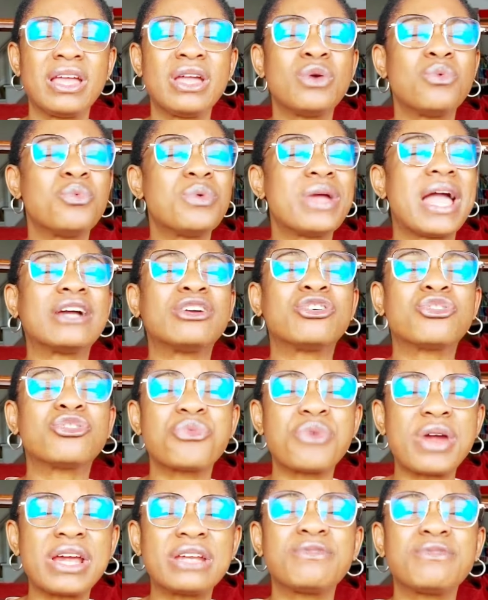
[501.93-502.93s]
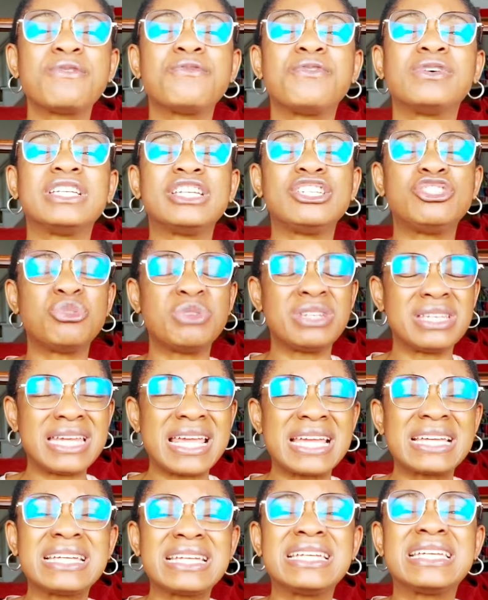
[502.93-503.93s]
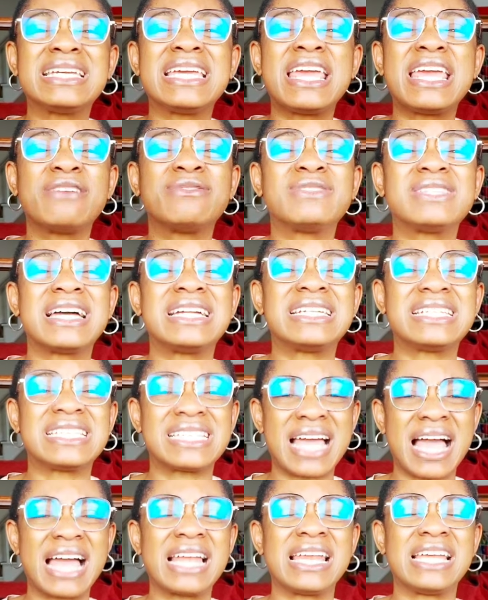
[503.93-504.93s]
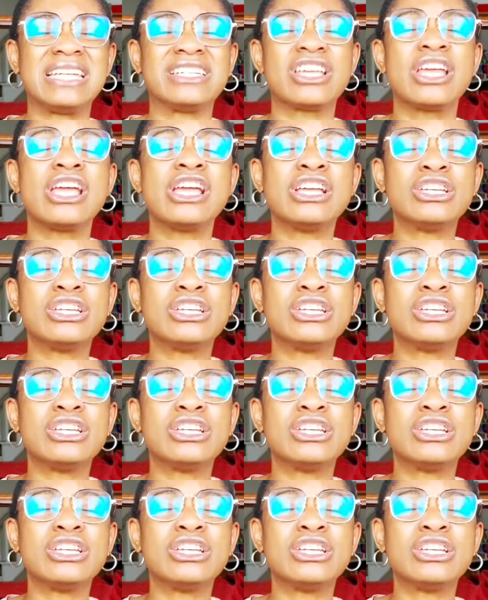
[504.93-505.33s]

We are grateful for the unique gifts and talent